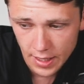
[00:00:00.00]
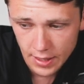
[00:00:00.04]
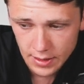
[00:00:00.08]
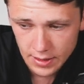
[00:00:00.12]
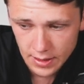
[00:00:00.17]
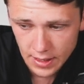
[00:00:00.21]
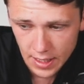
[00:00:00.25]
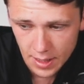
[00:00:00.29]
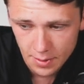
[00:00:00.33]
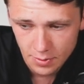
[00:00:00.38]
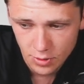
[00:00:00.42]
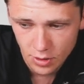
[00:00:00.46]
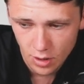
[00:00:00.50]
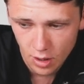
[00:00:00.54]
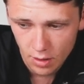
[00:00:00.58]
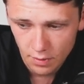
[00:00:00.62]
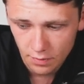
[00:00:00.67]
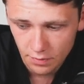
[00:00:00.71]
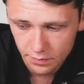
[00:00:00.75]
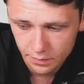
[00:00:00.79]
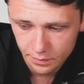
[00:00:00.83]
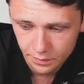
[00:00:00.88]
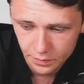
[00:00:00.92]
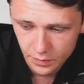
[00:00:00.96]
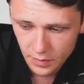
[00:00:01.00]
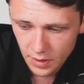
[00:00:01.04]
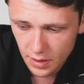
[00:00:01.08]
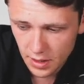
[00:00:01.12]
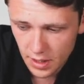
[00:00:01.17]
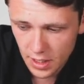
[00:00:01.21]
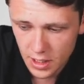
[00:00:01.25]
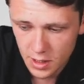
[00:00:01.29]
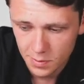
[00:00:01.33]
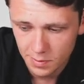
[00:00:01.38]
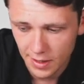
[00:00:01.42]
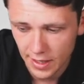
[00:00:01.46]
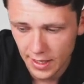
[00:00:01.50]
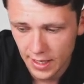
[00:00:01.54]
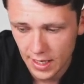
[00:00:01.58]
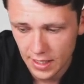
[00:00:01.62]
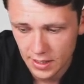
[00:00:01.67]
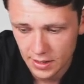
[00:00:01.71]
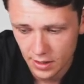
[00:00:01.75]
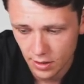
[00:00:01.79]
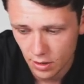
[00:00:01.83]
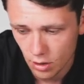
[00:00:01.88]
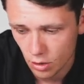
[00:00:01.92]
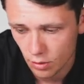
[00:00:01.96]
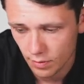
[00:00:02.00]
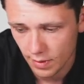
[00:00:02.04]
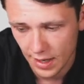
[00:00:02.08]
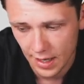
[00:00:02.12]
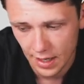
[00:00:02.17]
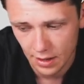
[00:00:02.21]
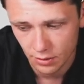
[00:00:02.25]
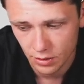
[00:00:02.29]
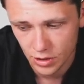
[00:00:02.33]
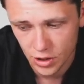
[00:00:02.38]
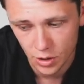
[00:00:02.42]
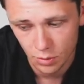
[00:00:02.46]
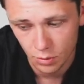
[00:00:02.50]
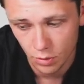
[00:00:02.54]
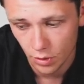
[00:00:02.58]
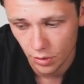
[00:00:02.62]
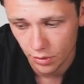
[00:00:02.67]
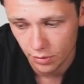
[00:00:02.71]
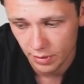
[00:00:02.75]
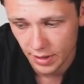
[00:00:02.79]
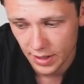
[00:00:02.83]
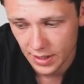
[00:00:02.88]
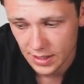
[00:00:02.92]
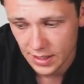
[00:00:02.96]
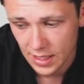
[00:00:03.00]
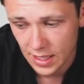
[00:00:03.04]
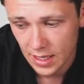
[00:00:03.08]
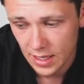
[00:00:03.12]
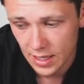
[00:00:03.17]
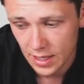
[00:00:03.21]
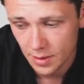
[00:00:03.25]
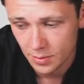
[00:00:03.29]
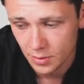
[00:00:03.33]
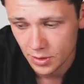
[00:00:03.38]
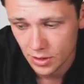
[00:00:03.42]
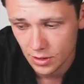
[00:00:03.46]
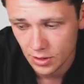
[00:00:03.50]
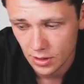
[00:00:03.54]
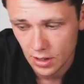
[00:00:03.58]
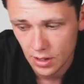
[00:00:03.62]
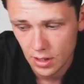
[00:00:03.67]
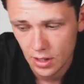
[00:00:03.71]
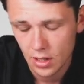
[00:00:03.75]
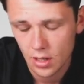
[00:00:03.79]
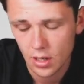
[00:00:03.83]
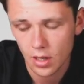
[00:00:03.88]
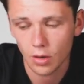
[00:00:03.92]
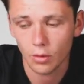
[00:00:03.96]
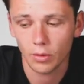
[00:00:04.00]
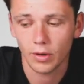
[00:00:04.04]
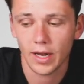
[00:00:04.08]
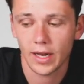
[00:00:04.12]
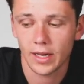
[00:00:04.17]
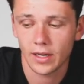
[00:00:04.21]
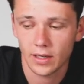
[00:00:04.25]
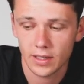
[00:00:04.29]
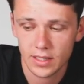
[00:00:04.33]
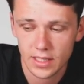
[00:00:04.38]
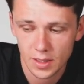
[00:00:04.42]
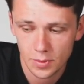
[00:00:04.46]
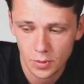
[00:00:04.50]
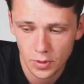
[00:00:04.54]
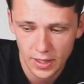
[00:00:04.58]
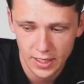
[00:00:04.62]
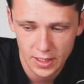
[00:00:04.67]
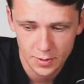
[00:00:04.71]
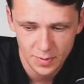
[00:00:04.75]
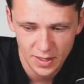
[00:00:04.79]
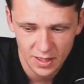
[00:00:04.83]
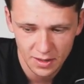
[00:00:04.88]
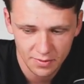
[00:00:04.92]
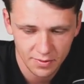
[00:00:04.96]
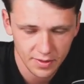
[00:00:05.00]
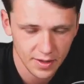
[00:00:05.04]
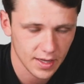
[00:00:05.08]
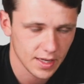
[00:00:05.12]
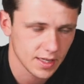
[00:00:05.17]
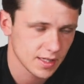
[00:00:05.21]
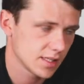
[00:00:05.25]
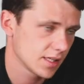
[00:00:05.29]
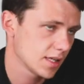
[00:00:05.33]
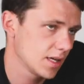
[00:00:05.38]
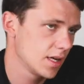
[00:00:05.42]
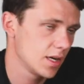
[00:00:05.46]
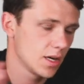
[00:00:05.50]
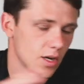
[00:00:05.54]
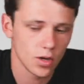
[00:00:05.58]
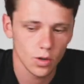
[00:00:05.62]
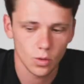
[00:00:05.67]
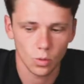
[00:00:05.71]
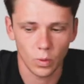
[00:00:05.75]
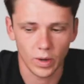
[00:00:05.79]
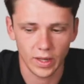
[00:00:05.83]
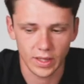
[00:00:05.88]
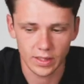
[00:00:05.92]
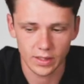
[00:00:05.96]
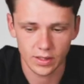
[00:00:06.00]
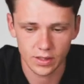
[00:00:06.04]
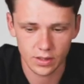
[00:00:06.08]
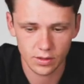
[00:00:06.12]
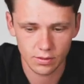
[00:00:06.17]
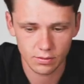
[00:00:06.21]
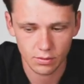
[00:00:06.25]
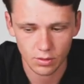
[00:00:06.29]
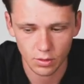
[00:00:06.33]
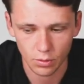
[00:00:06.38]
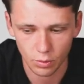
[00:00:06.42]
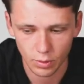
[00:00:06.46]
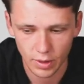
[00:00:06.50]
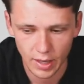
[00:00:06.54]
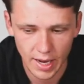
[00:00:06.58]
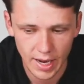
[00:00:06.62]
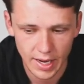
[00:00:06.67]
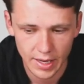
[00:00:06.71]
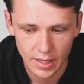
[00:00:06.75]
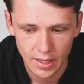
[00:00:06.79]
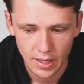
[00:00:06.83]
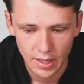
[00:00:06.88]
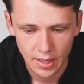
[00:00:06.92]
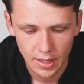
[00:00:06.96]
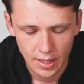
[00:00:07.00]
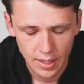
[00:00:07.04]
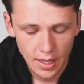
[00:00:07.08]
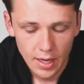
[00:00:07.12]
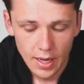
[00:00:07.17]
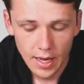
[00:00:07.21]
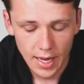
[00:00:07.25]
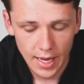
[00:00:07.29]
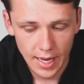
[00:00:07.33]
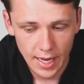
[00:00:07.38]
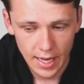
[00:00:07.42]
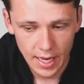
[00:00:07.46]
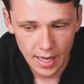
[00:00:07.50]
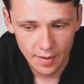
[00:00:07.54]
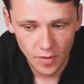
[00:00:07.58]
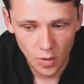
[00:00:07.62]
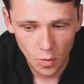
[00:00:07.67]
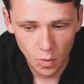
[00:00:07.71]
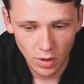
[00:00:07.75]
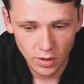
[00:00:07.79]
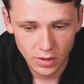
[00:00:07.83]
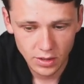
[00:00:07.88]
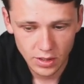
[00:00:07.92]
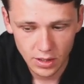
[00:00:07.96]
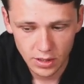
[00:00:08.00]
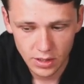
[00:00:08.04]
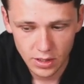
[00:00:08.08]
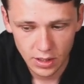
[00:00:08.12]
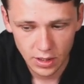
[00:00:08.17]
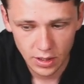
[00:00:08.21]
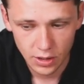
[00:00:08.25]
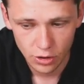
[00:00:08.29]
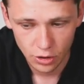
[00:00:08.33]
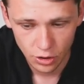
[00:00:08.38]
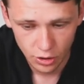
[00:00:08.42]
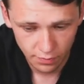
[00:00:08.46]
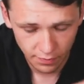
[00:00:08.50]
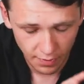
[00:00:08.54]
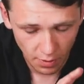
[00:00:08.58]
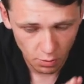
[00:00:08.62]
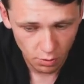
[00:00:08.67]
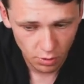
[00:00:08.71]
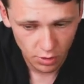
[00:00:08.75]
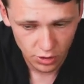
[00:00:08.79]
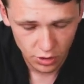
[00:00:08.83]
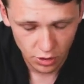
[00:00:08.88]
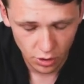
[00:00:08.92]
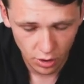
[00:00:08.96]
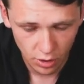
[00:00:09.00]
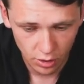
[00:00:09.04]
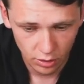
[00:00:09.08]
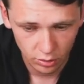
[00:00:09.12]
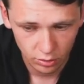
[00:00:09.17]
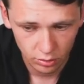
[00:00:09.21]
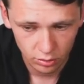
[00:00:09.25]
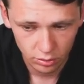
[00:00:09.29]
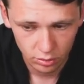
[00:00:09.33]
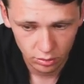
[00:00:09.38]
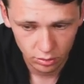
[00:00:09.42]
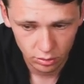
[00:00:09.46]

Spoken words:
in terms of each player has to go around 2 or 3 times, okay, and the team who gets back first wins, okay? If you wanted to just focus on